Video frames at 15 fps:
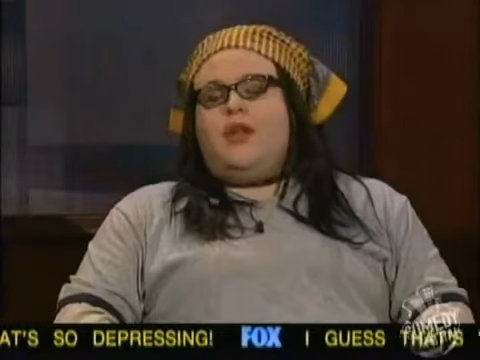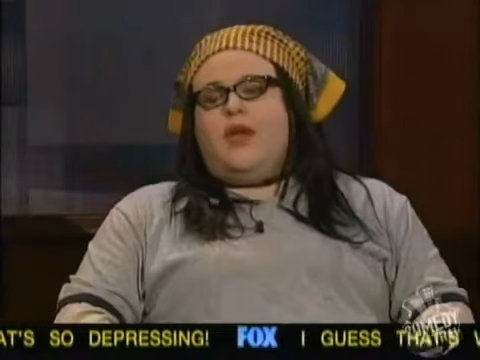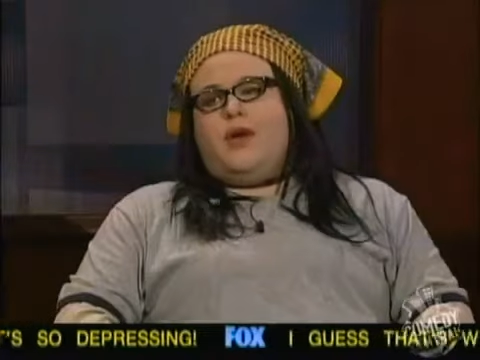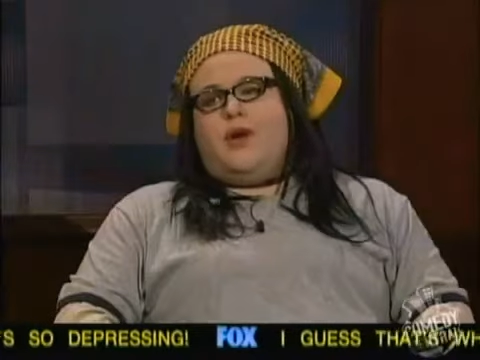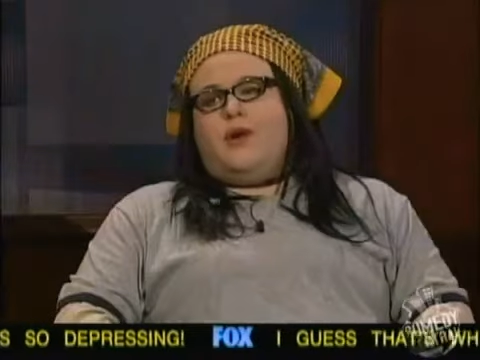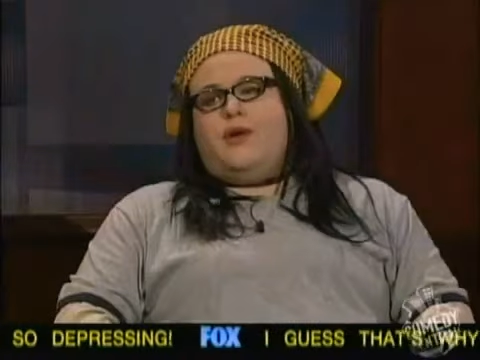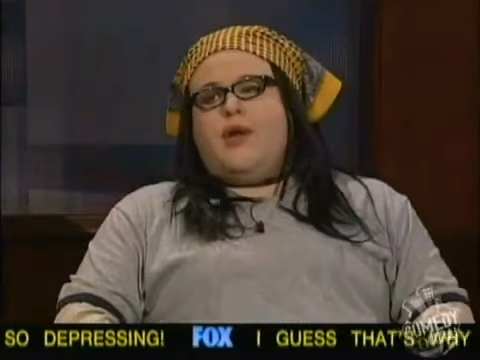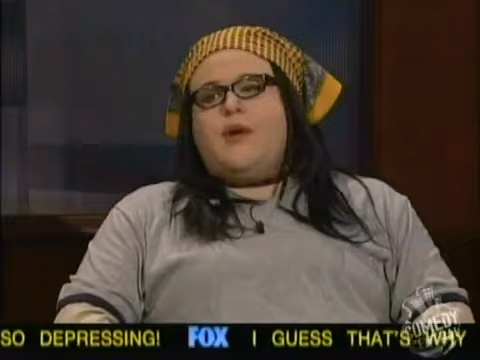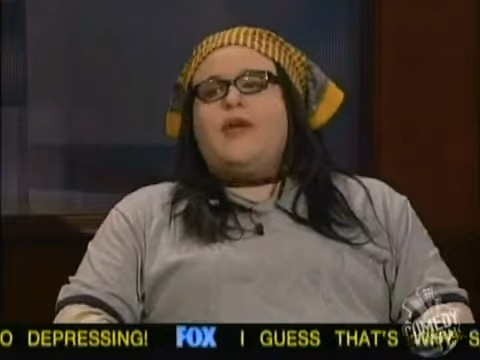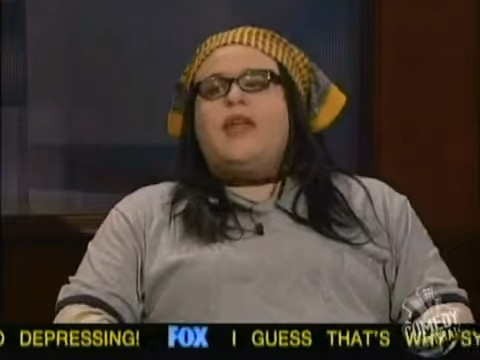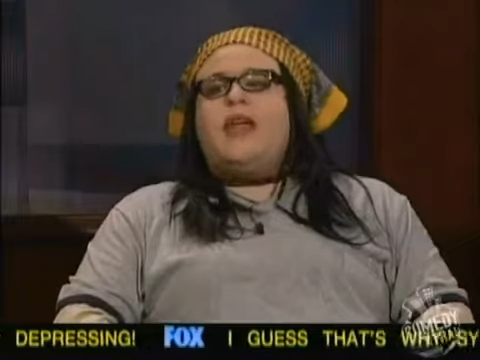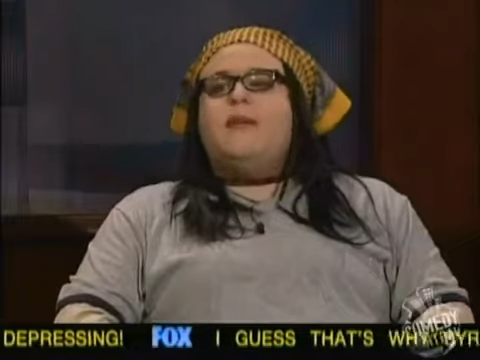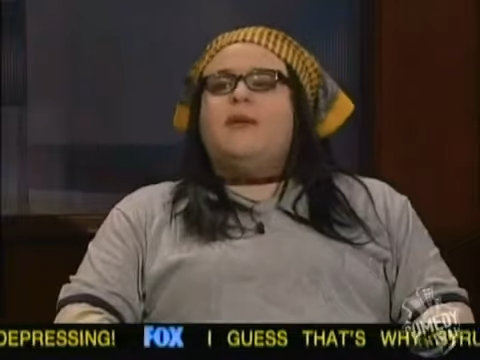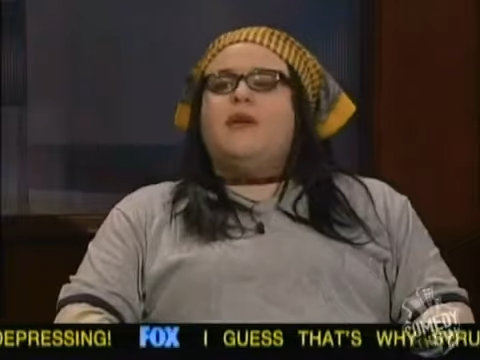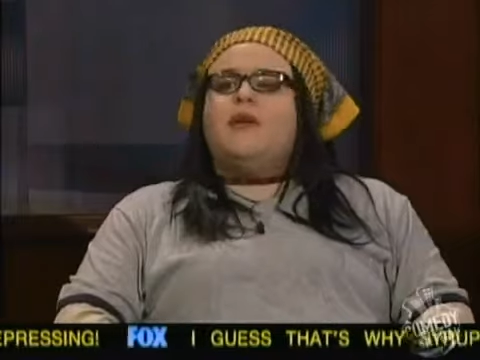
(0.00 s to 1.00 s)
No. Now, I
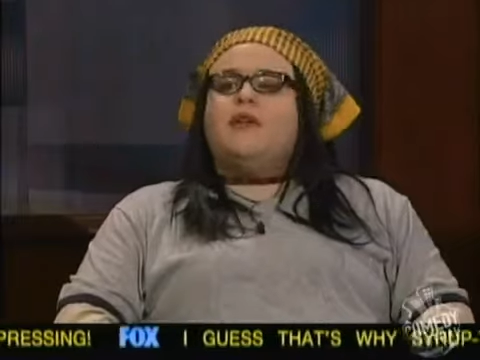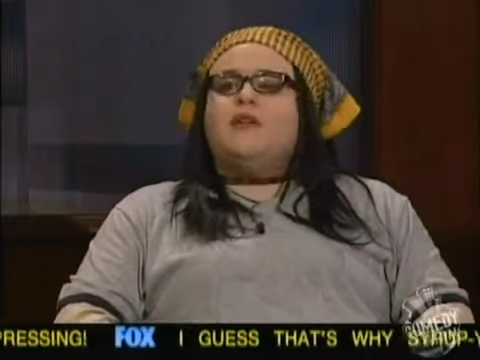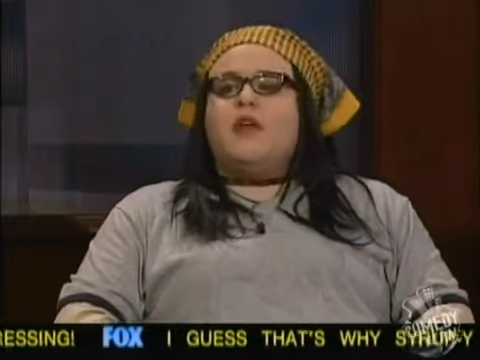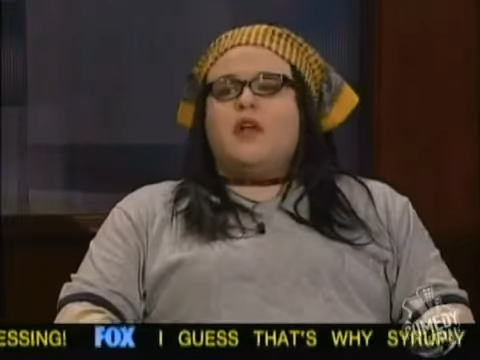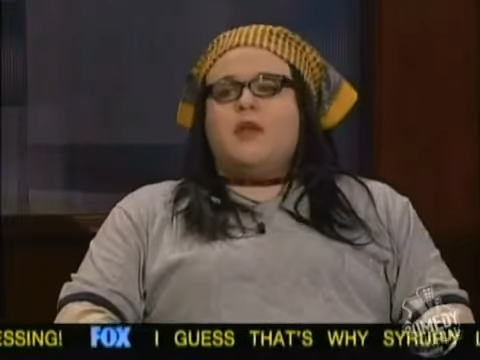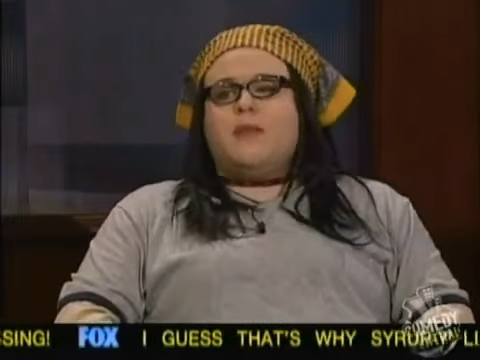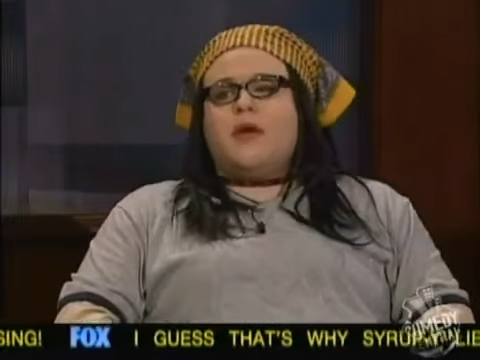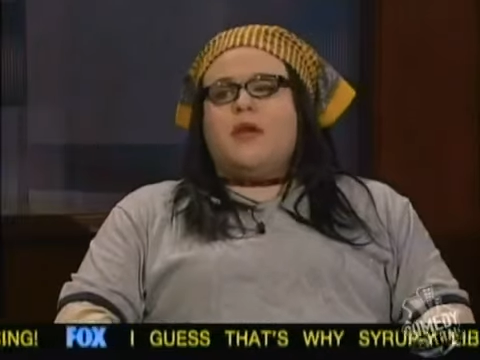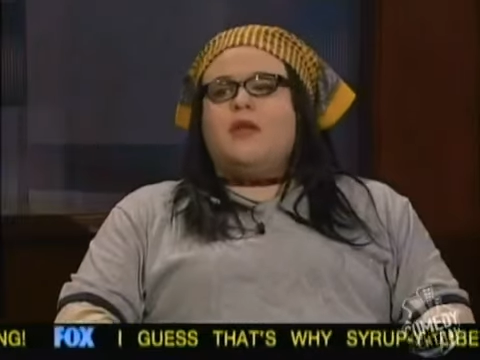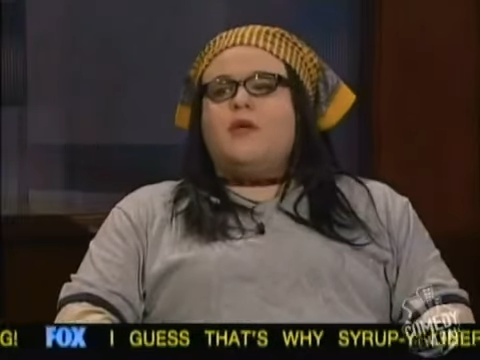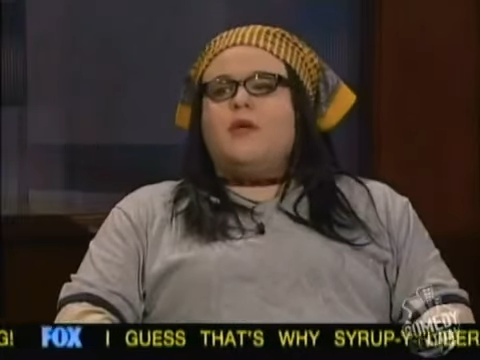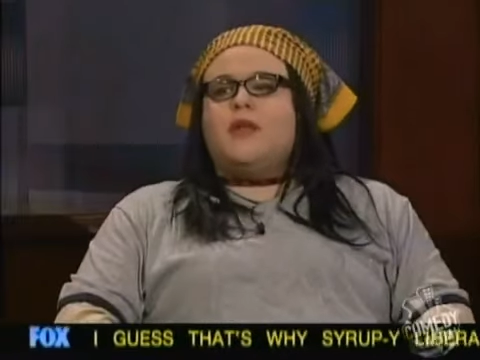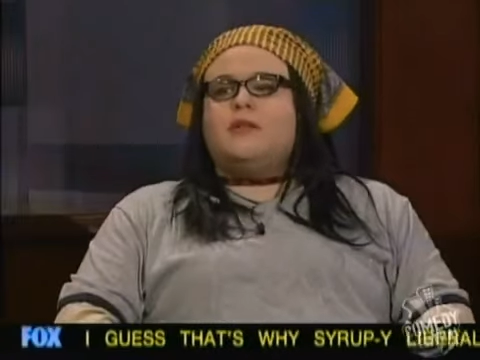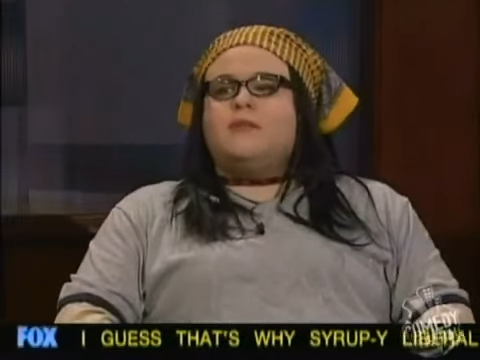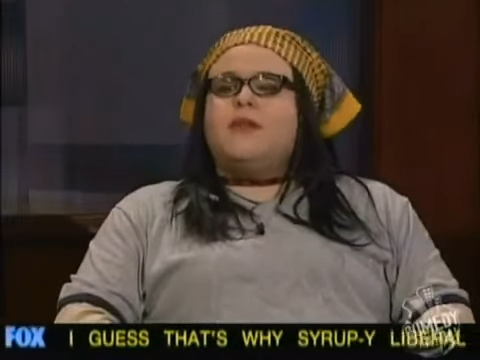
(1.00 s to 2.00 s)
came here to talk about
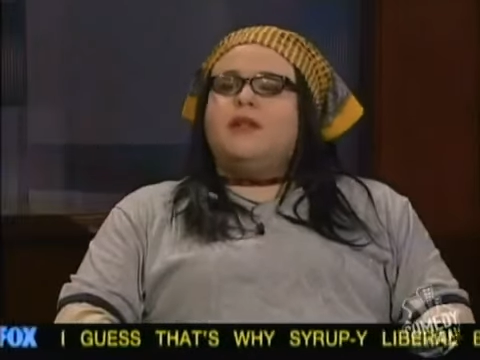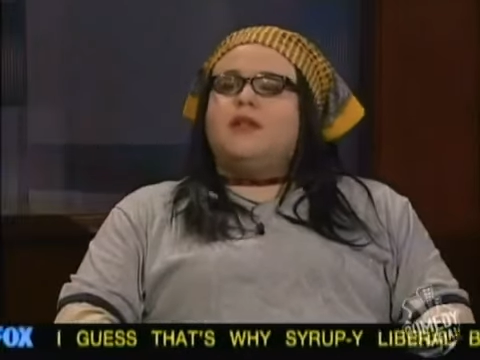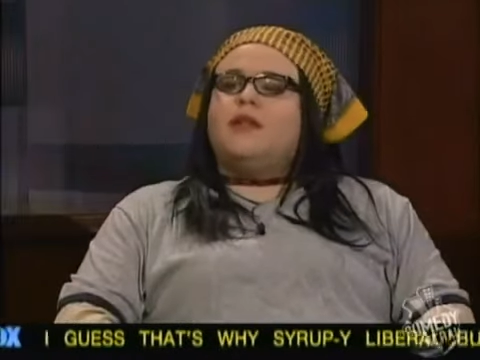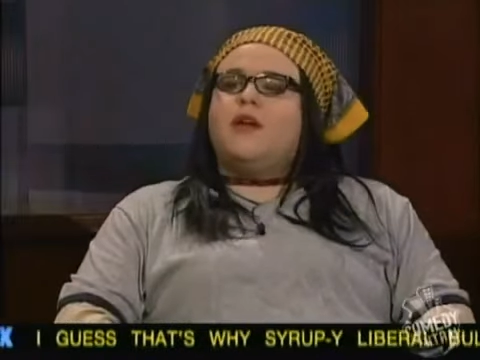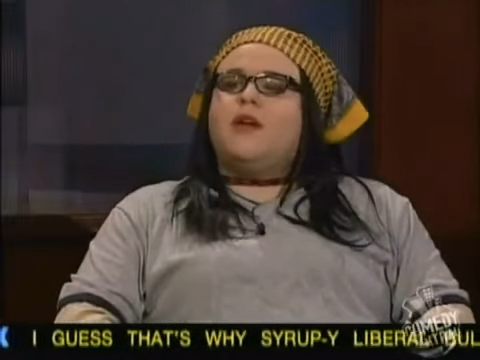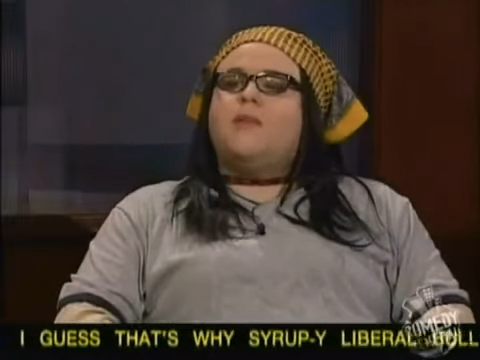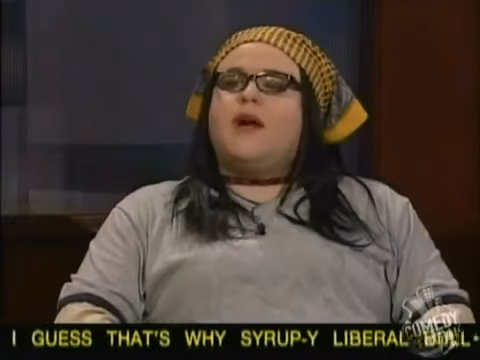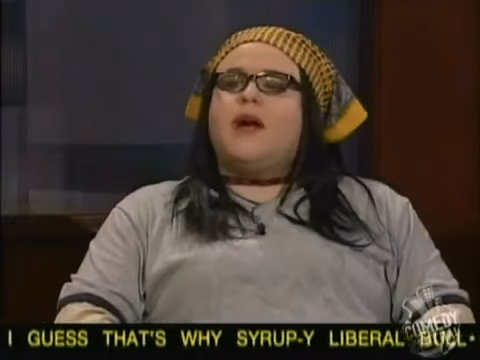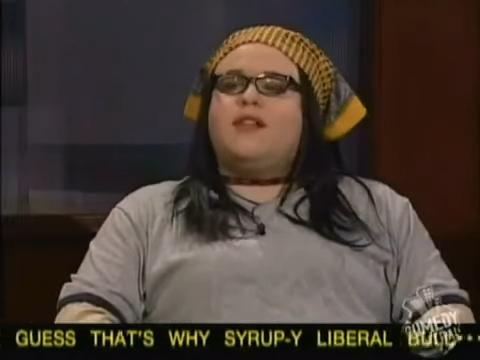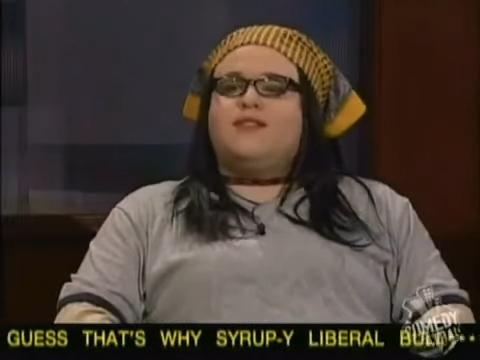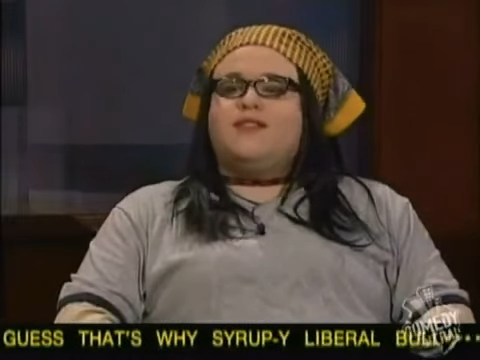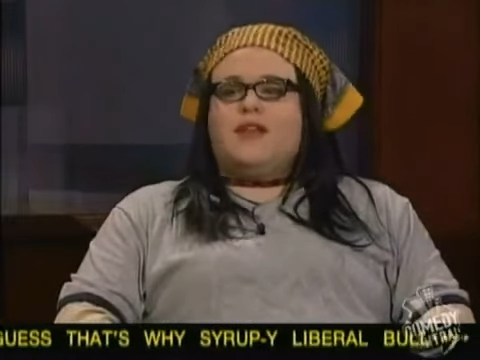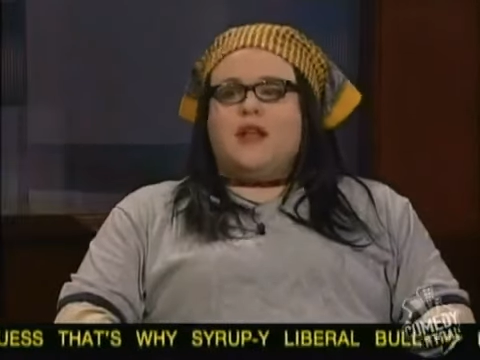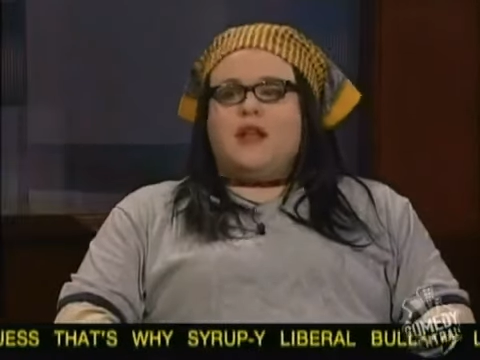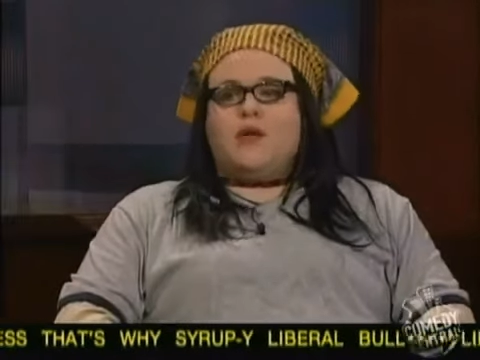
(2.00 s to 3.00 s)
U.S. military
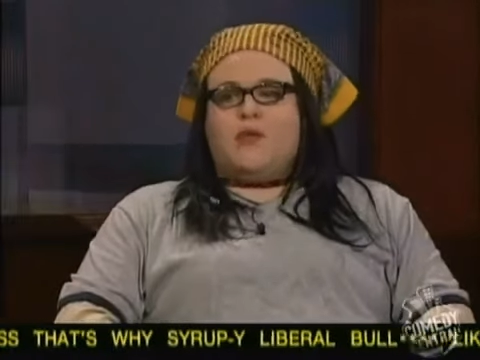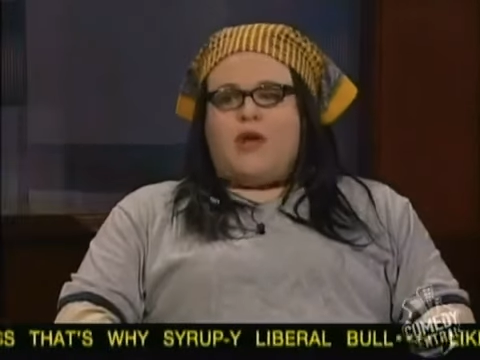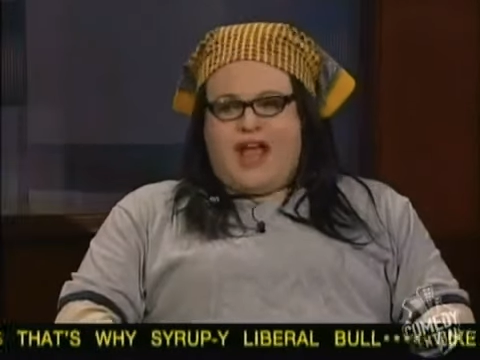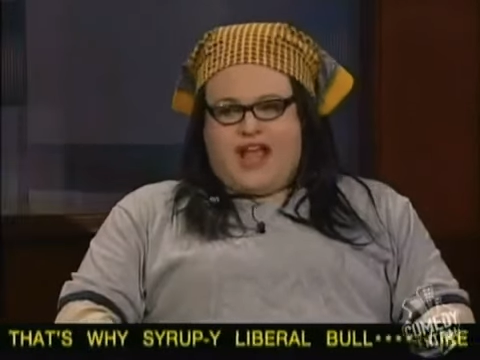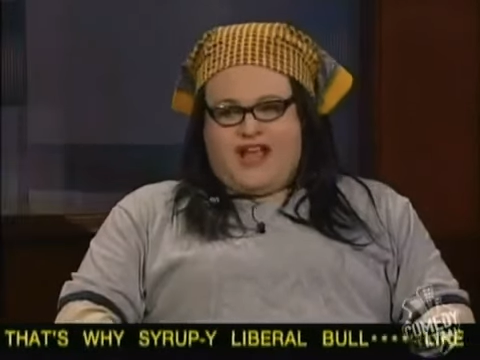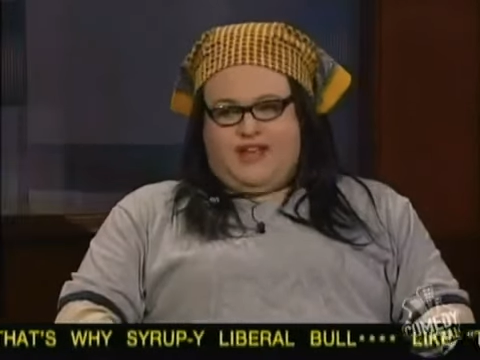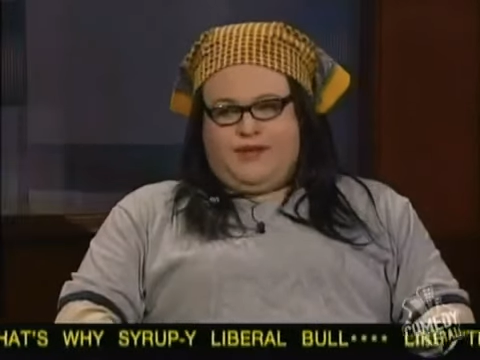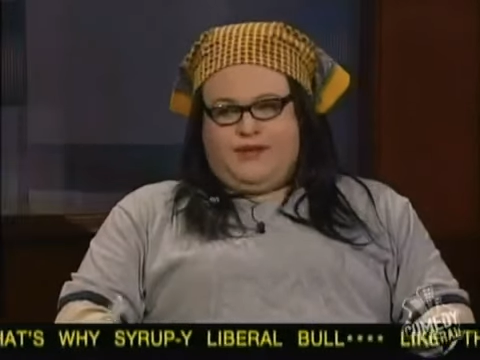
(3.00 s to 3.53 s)
policy on Iraq.